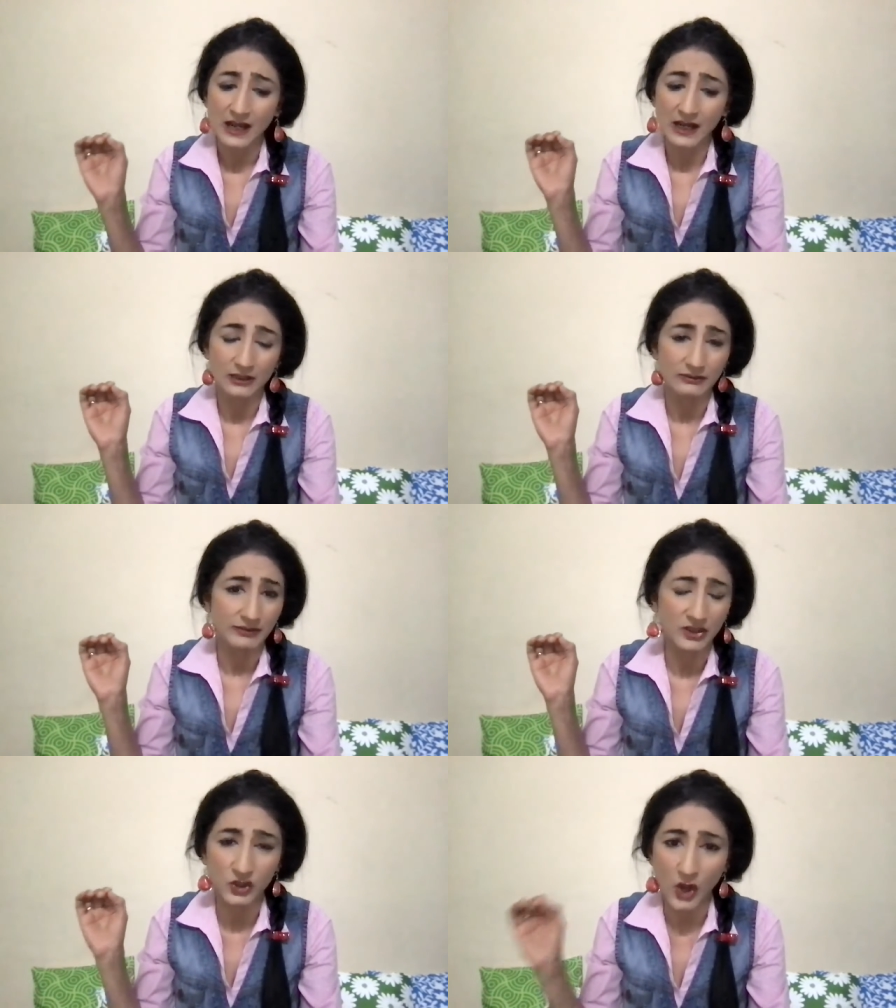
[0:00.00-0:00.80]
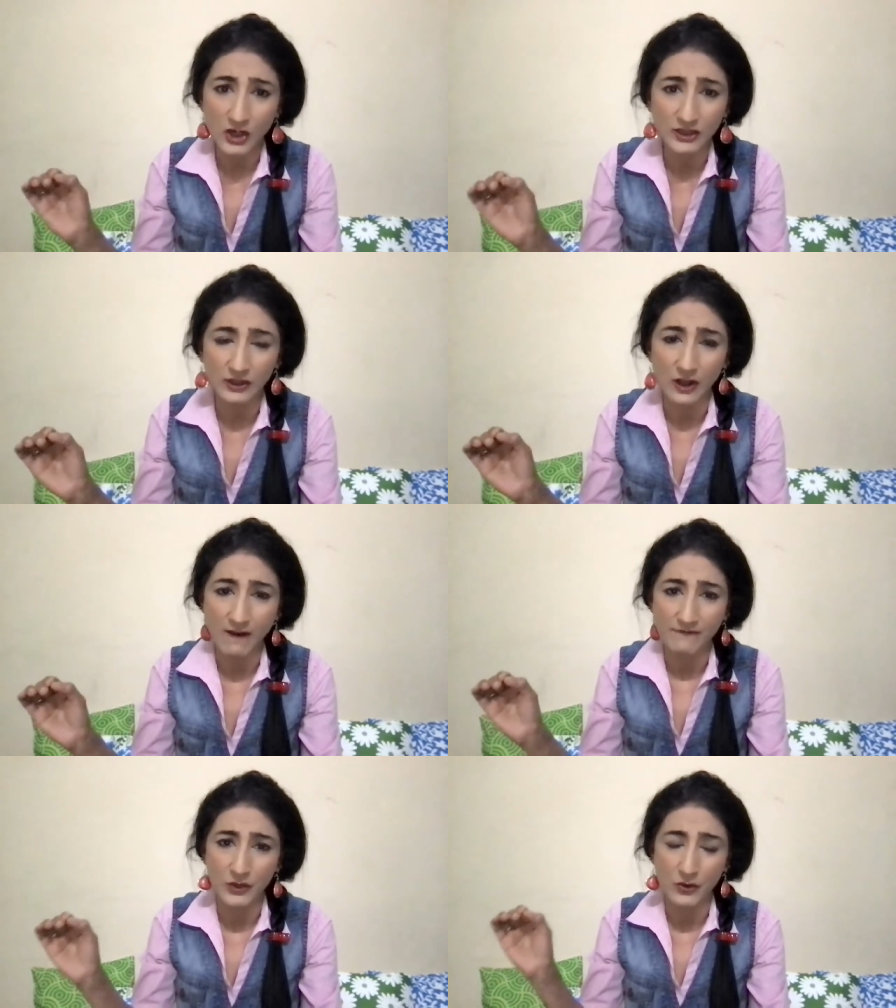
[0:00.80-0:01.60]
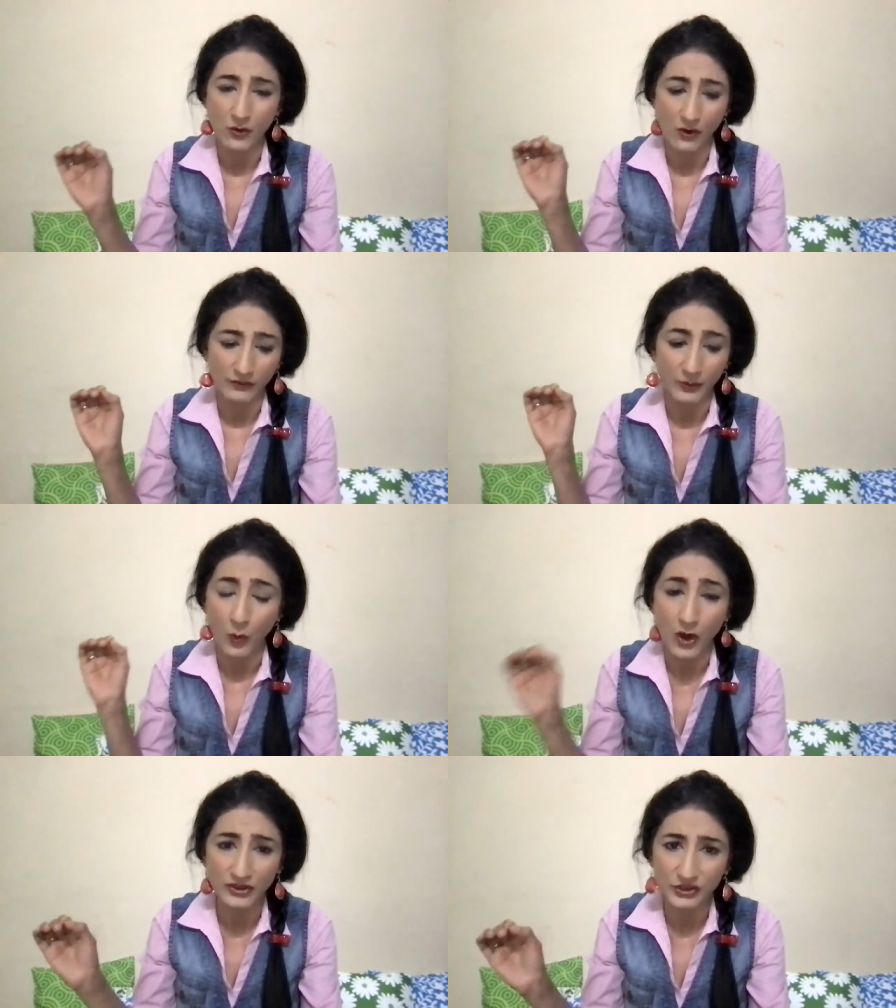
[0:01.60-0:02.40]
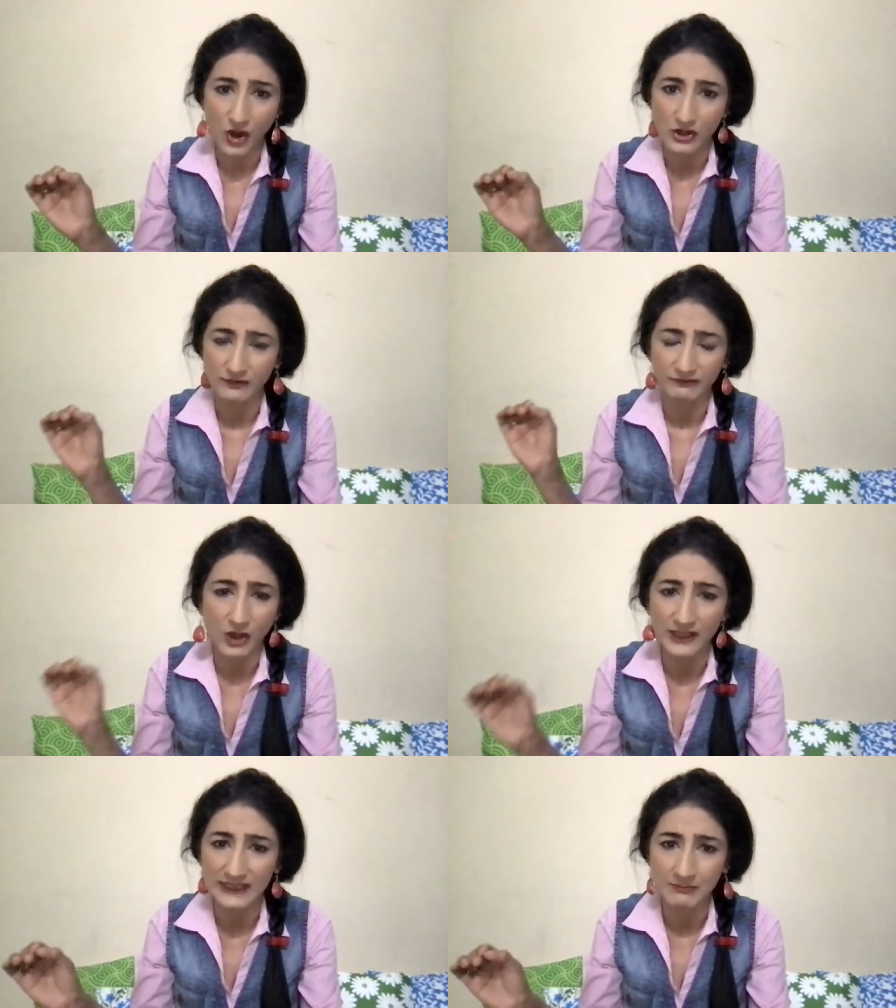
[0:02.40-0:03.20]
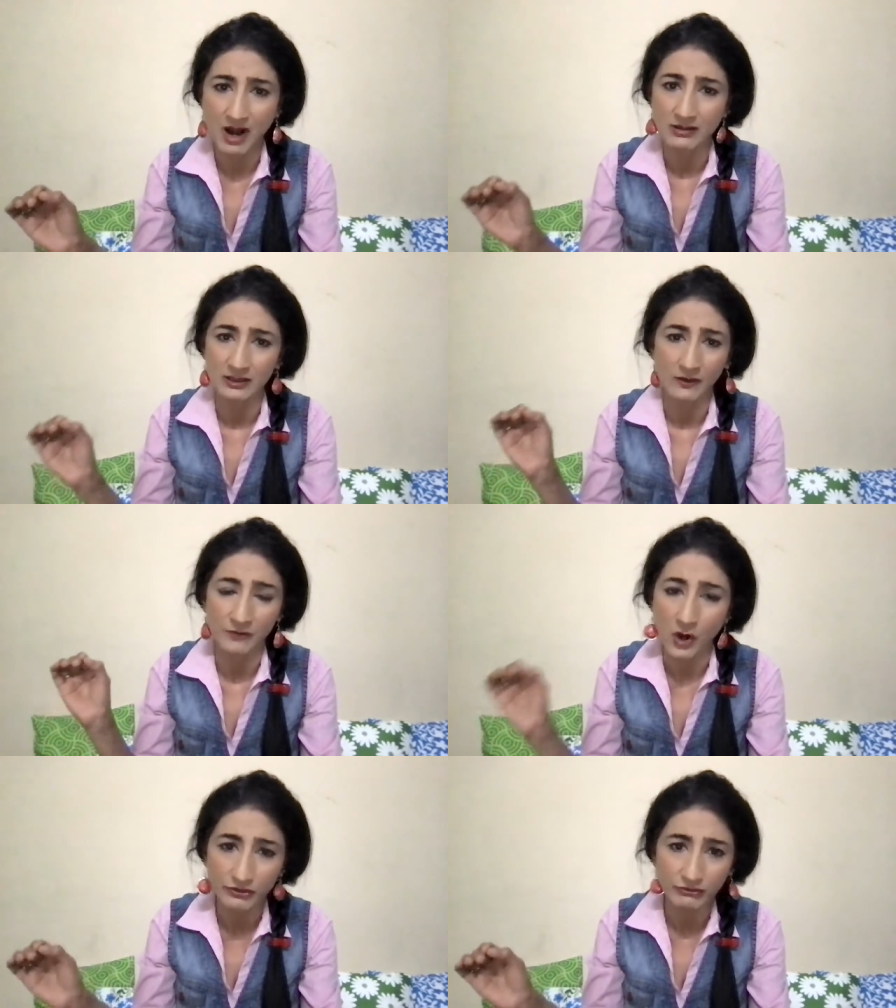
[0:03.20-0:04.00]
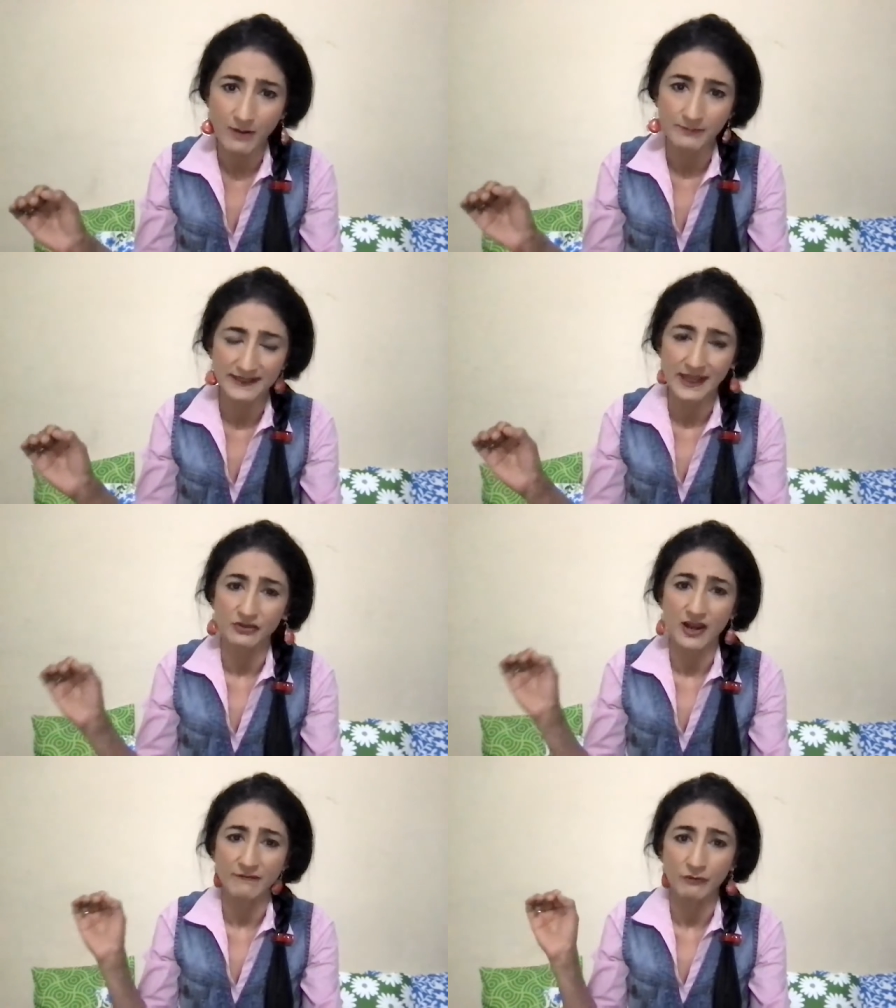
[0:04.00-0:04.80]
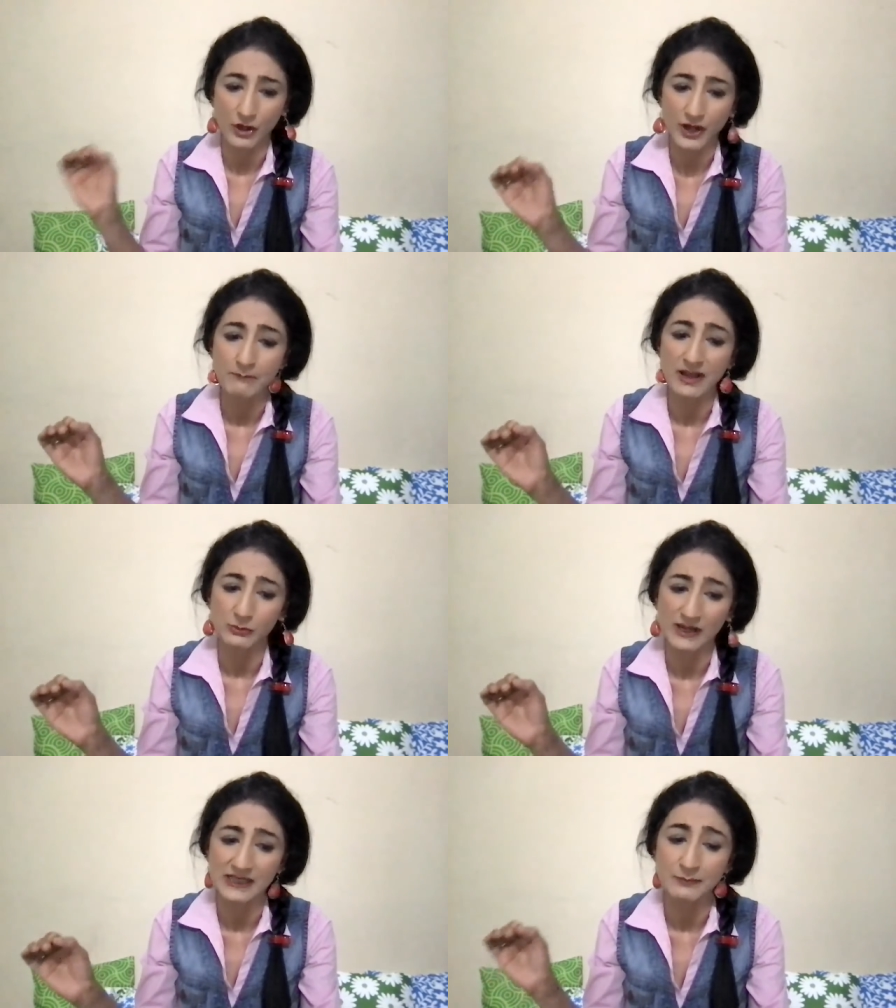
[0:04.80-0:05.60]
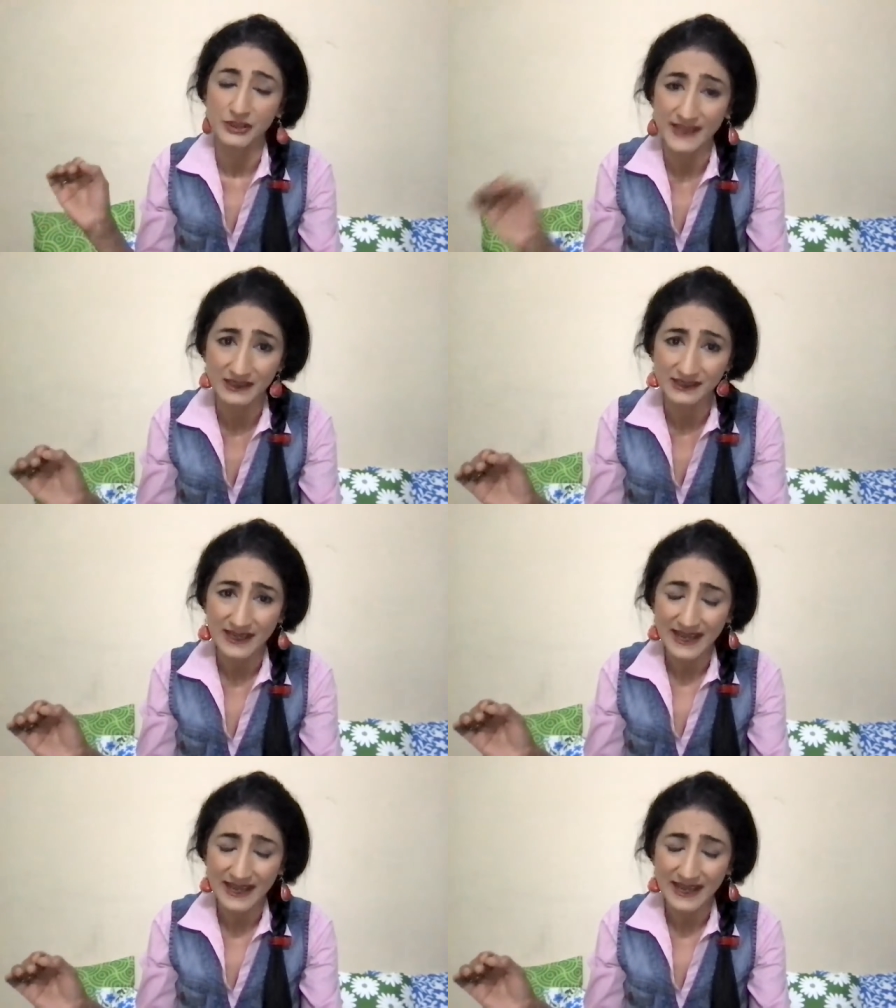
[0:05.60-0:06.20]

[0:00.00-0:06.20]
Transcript: the stocks of, the war stocks of Lockheed Martin, of Northrop, etc., have gone up by 20%.